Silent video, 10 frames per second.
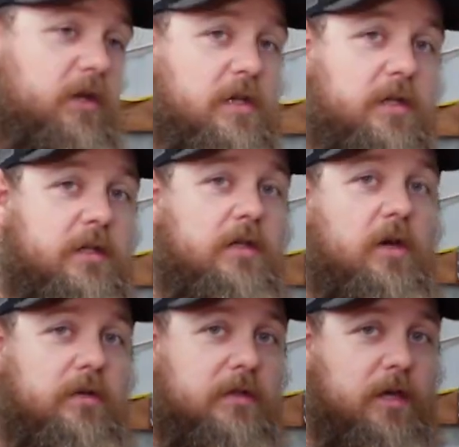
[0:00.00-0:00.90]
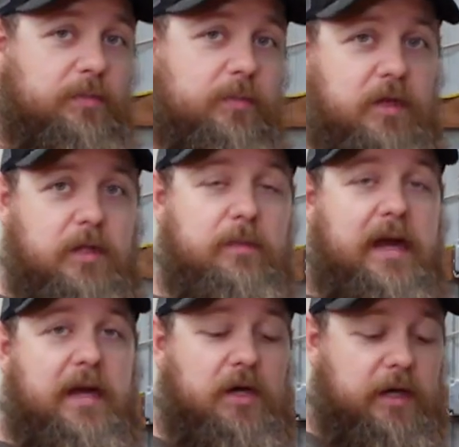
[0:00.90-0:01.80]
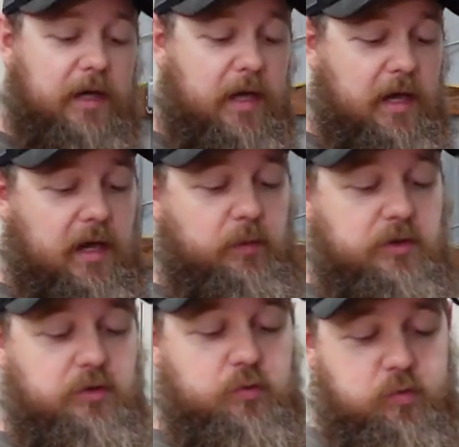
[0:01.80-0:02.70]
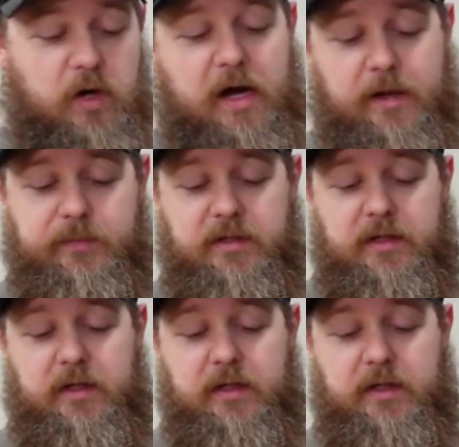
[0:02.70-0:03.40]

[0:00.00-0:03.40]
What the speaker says: hooked this hose up, put the bag on it, and we dropped